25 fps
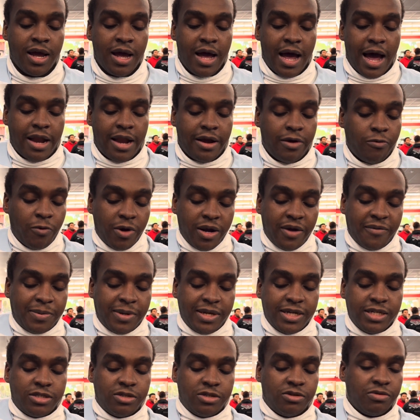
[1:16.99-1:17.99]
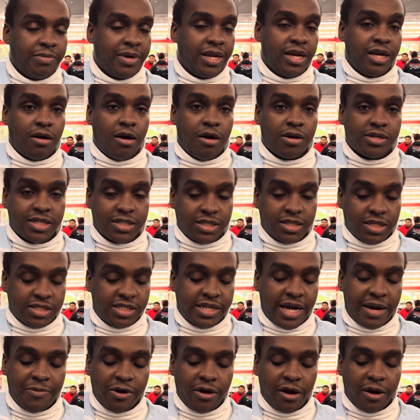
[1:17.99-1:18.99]
I didn't want to play too many cards like the
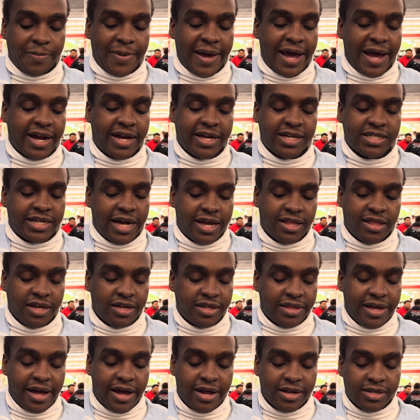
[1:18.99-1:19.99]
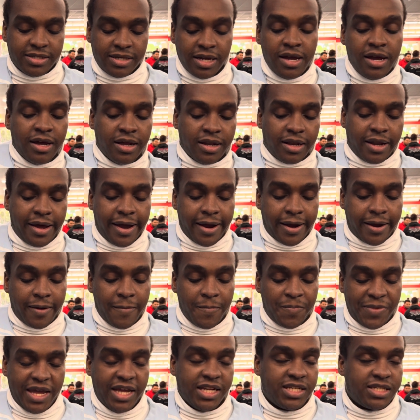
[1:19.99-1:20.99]
Cyberdark package. I think that like
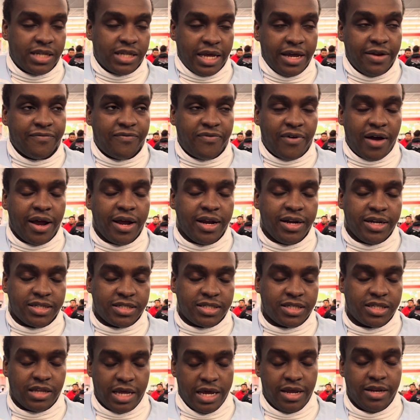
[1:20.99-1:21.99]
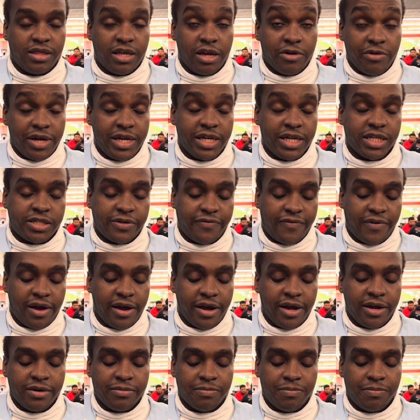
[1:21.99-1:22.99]
it's in theory it's
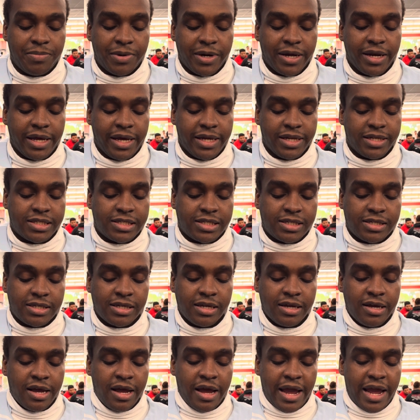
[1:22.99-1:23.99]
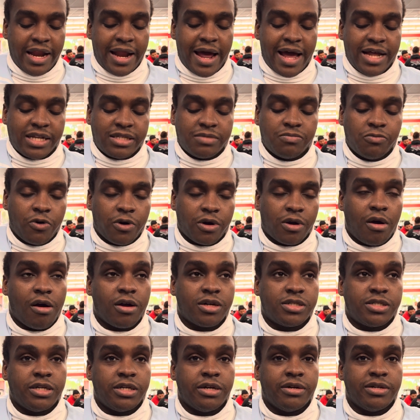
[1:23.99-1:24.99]
fine, but it adds more
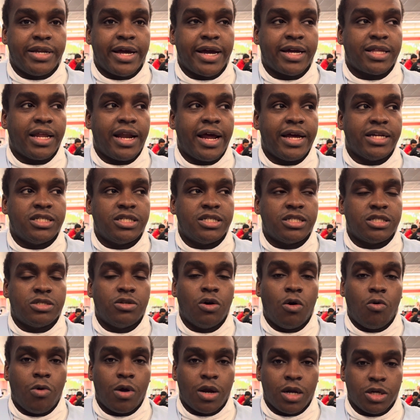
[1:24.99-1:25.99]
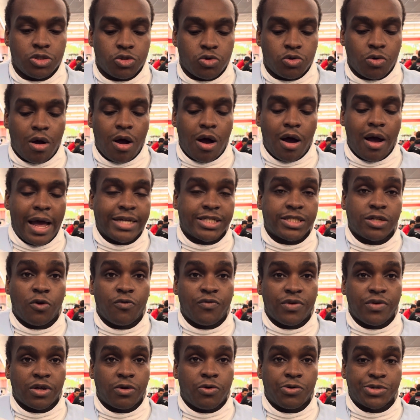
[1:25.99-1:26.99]
cards to your deck that I just don't want to draw as
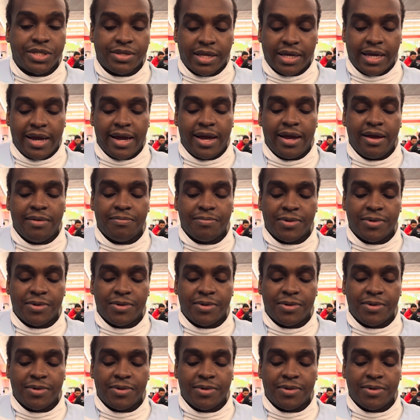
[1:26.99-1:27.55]
over the course of the game.